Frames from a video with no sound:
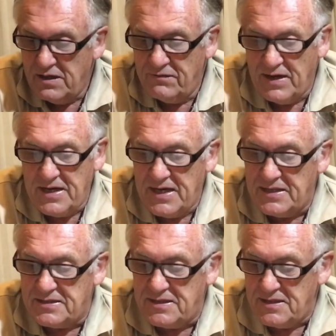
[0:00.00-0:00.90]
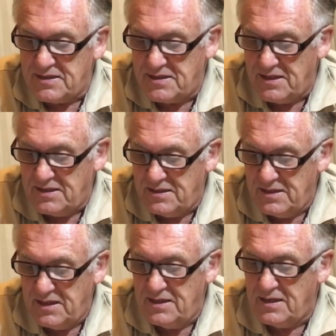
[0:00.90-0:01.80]
that existed
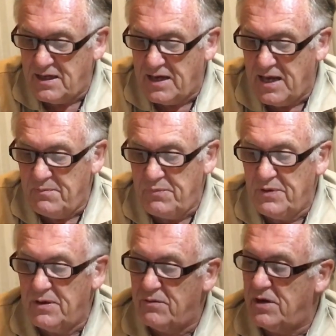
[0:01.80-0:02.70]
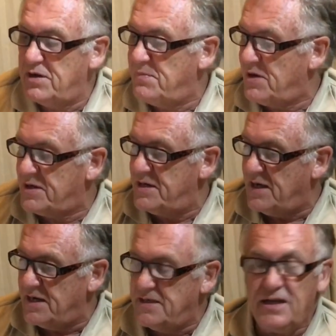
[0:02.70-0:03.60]
in the Cape around about
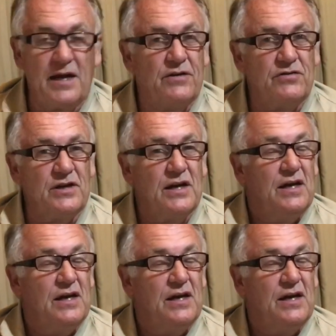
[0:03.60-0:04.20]
1900?